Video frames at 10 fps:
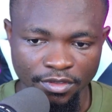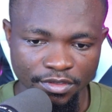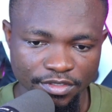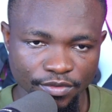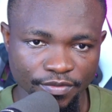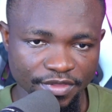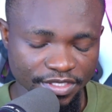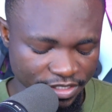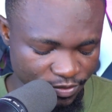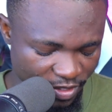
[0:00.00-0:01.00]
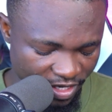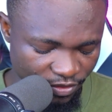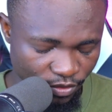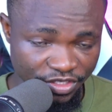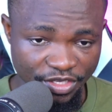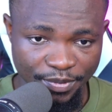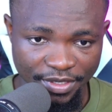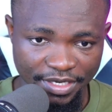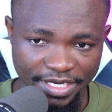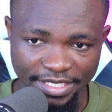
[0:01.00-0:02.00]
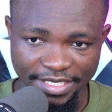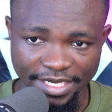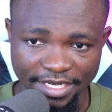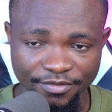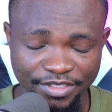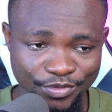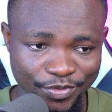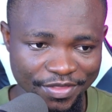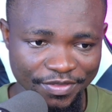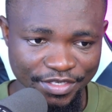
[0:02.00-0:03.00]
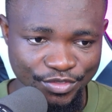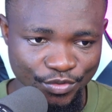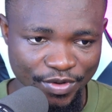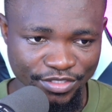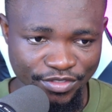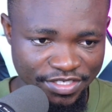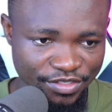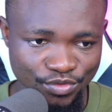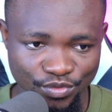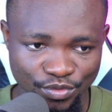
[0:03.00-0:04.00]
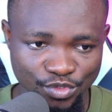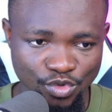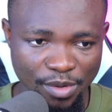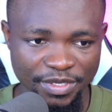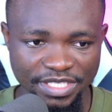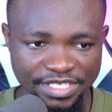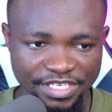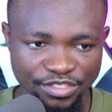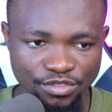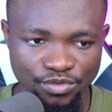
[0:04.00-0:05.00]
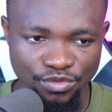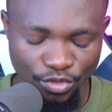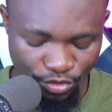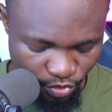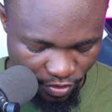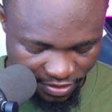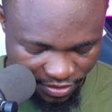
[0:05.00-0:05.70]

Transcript: So this is my Tonkeeper and I have it right there. So I just need to swap it into Toncoin.